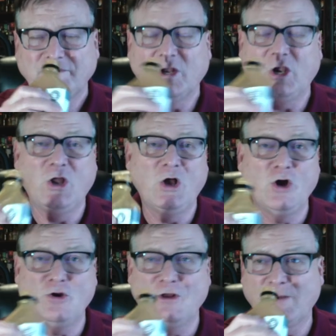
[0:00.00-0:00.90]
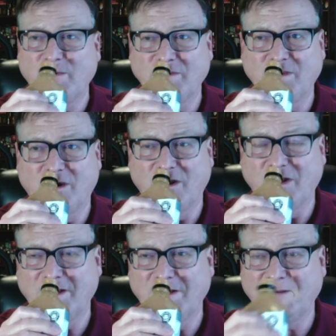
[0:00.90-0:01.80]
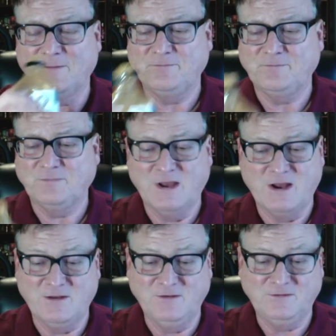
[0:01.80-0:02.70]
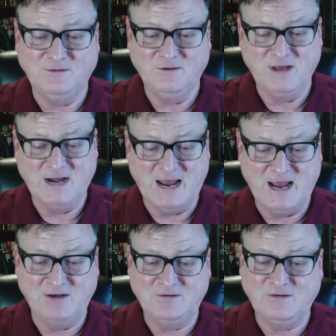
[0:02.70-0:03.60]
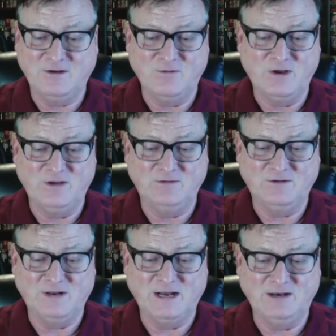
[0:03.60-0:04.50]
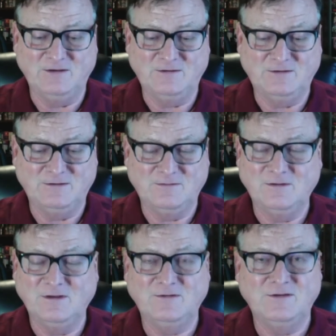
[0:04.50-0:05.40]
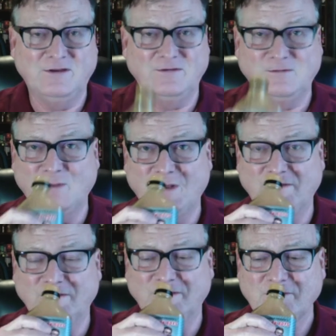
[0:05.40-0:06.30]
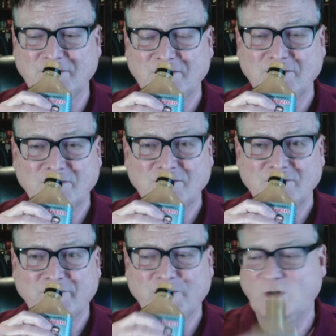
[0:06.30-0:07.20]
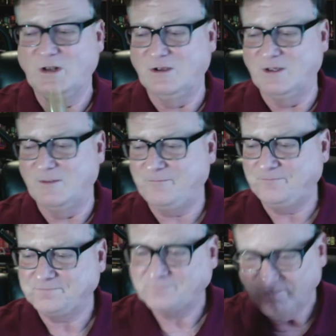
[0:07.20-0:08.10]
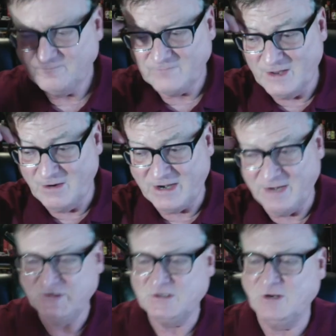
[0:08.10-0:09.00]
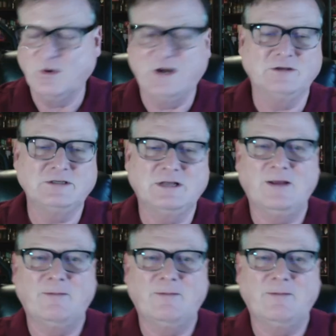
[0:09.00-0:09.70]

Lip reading: Loaded up with garlic. Yeah, this, you got to add chicken wings to that list. This smells really good. All right, let me show you what it looks like.